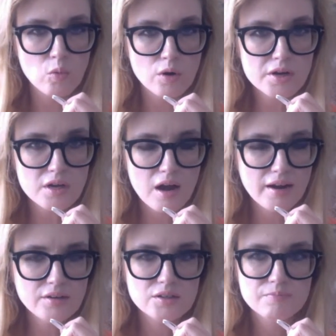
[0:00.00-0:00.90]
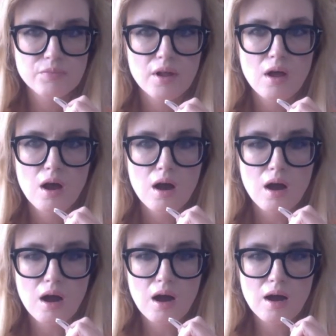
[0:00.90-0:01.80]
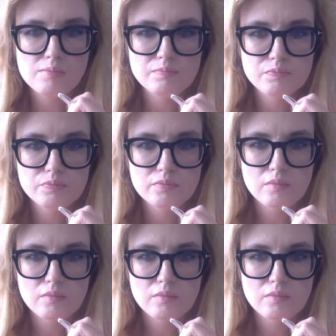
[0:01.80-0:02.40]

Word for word: working on it, um,